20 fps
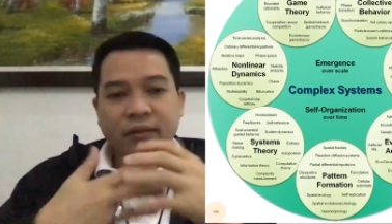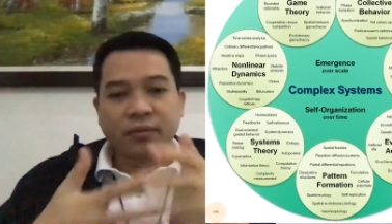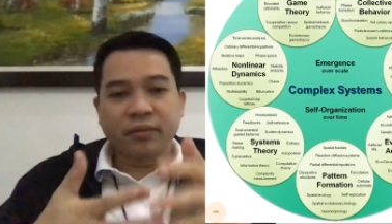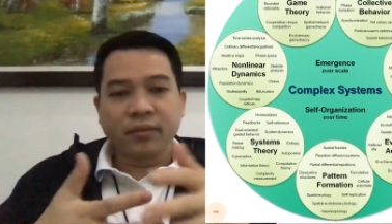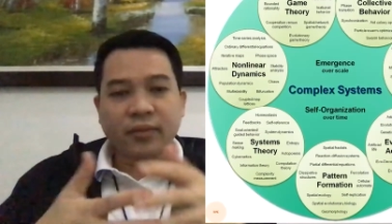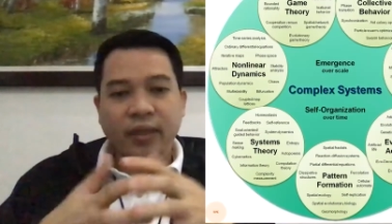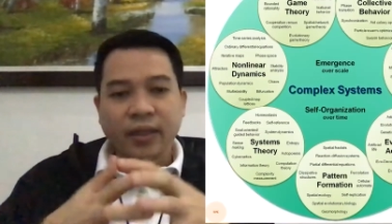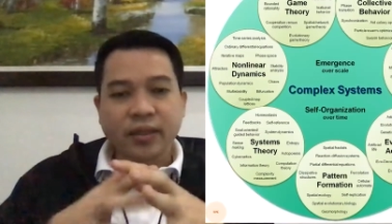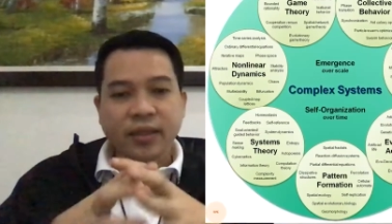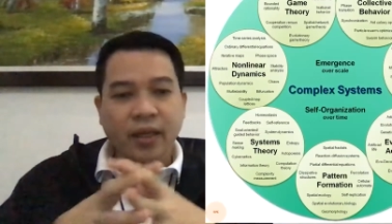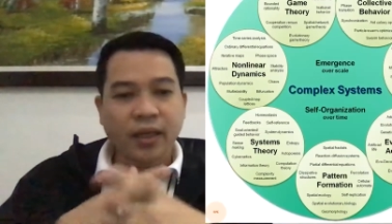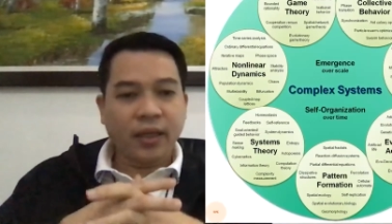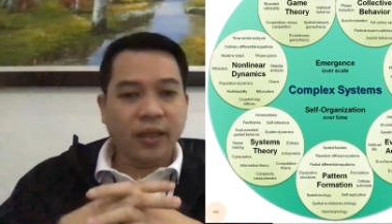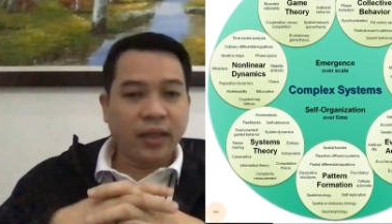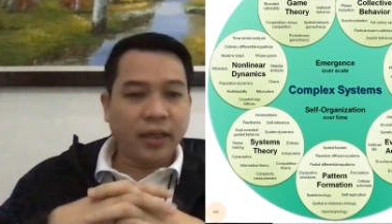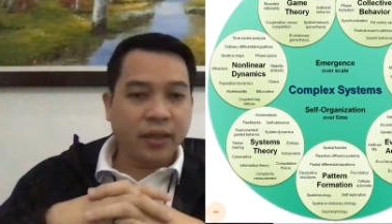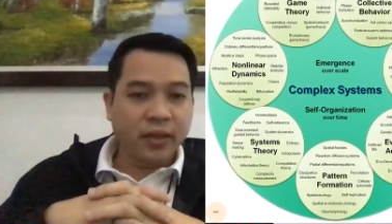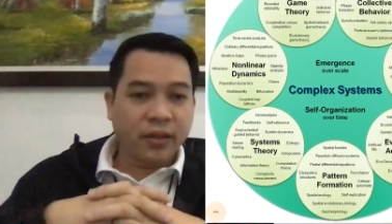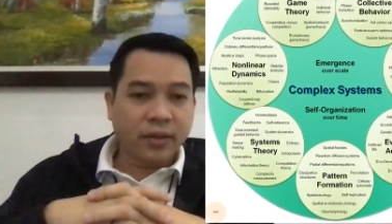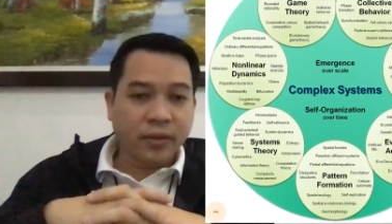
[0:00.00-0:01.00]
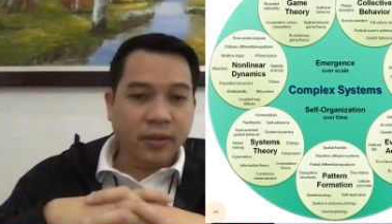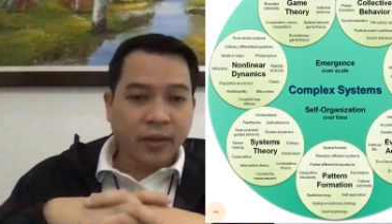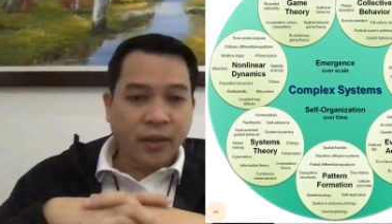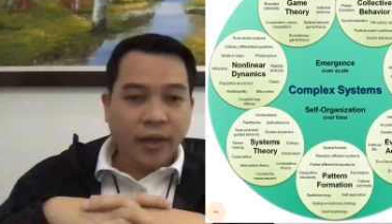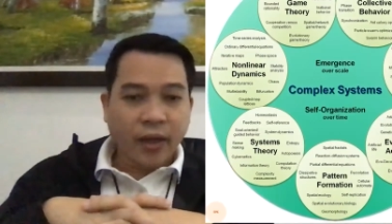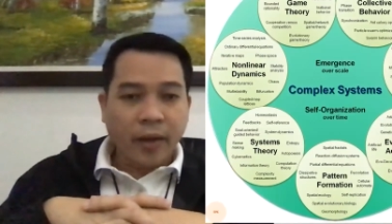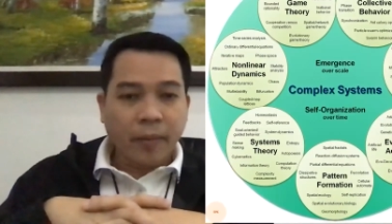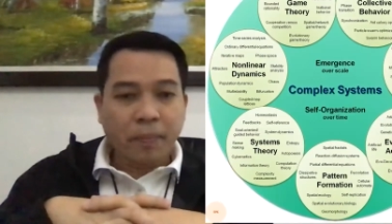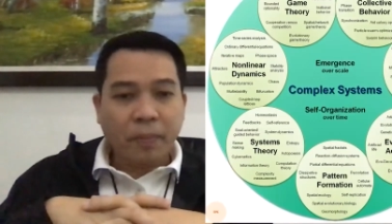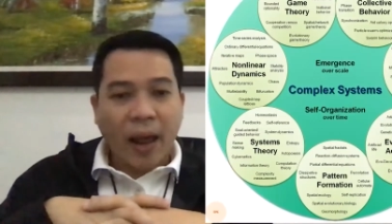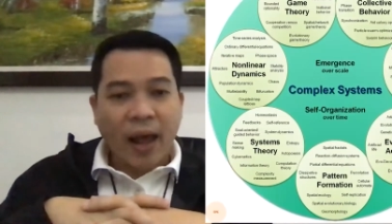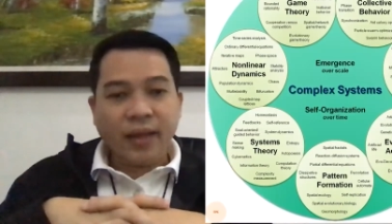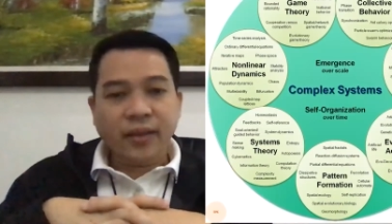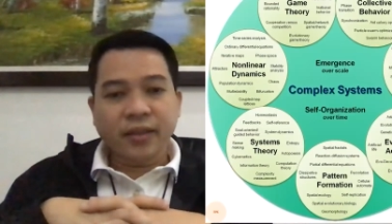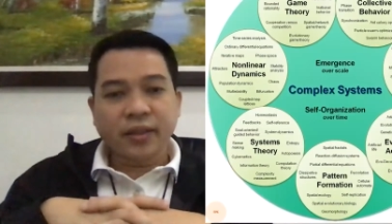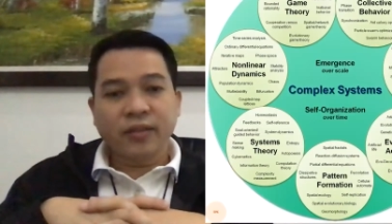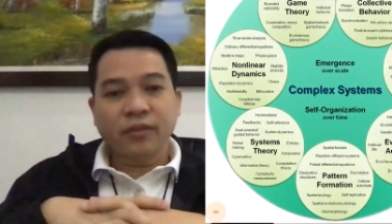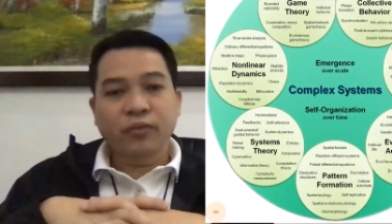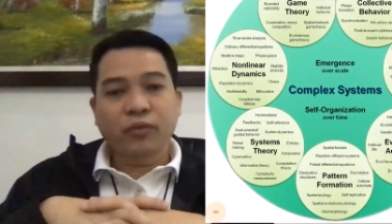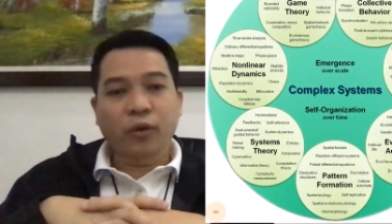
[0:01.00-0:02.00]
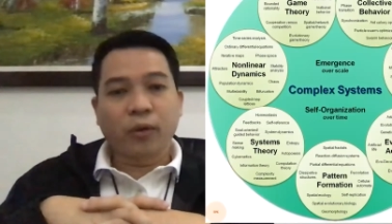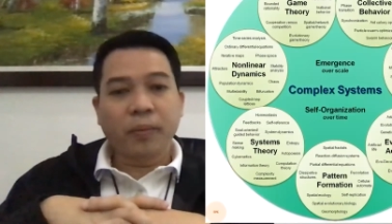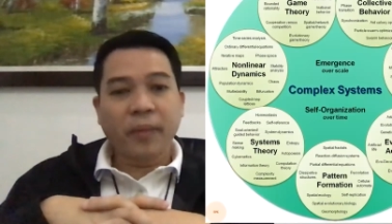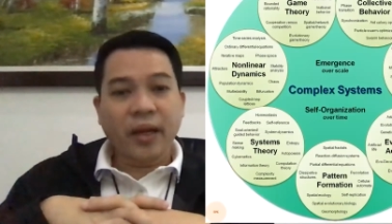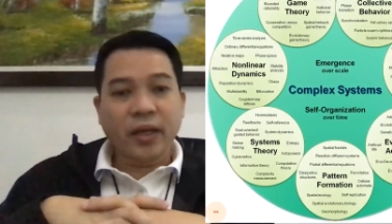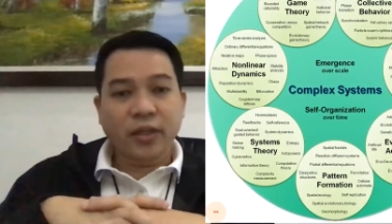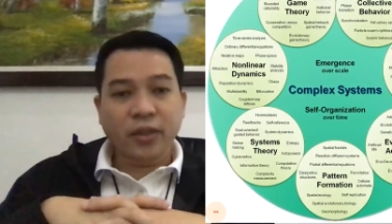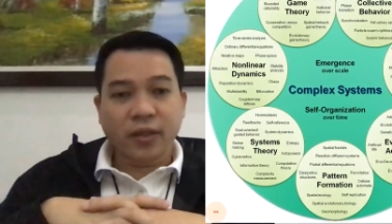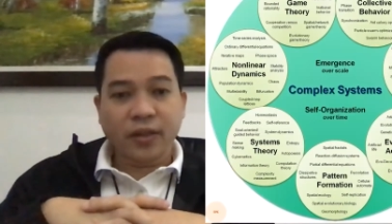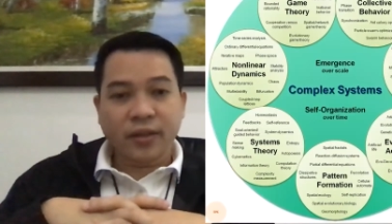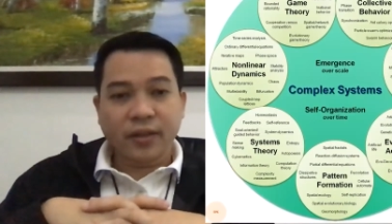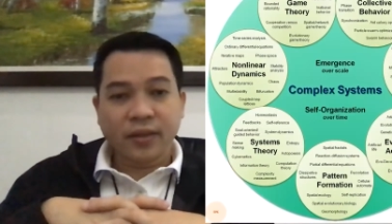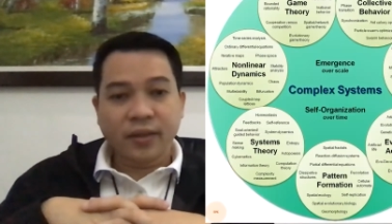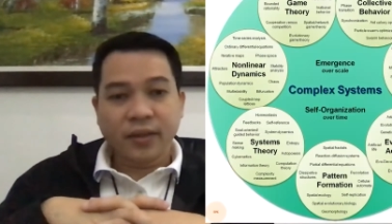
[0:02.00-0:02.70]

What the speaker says: let's say here, pattern formation.